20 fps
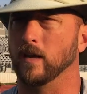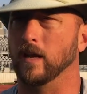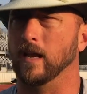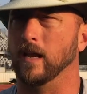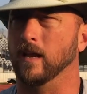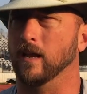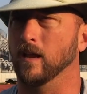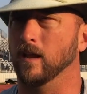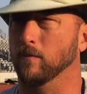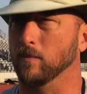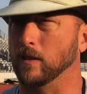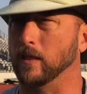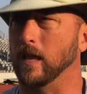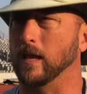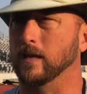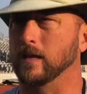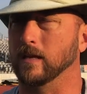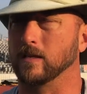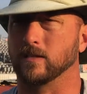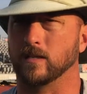And but
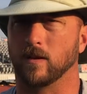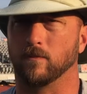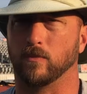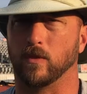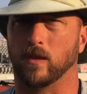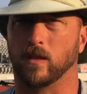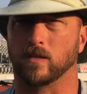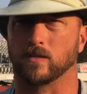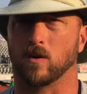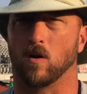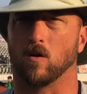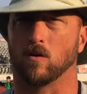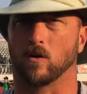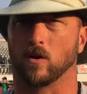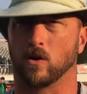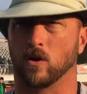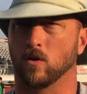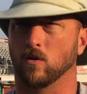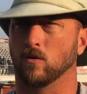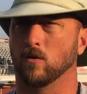they did something that's
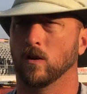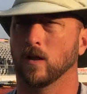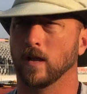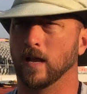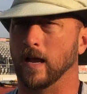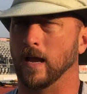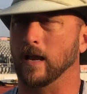hard to do,